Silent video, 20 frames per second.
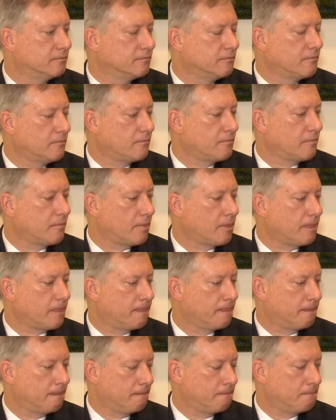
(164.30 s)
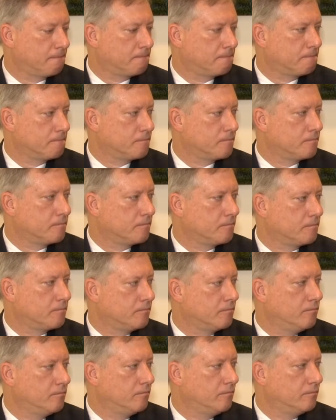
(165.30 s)

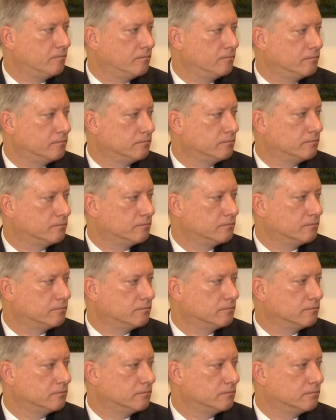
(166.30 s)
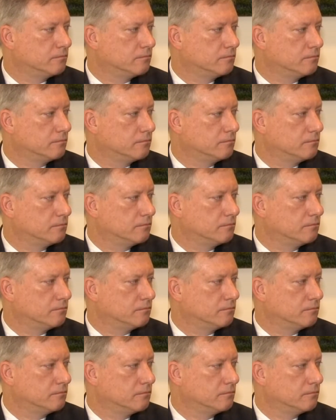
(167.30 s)

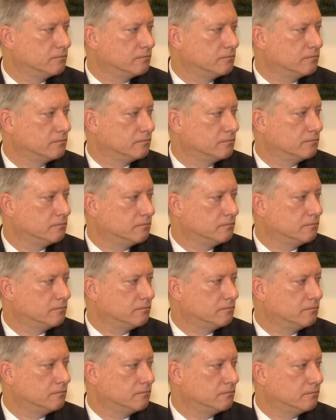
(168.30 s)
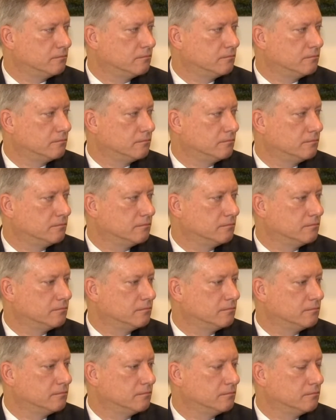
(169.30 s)

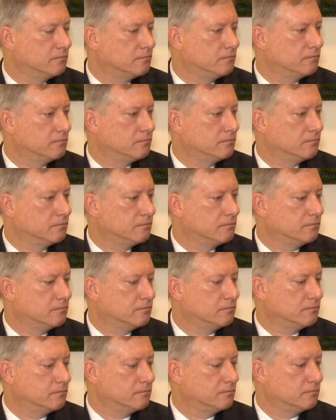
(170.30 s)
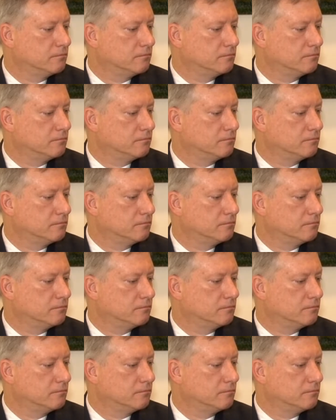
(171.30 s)
This person isn't speaking.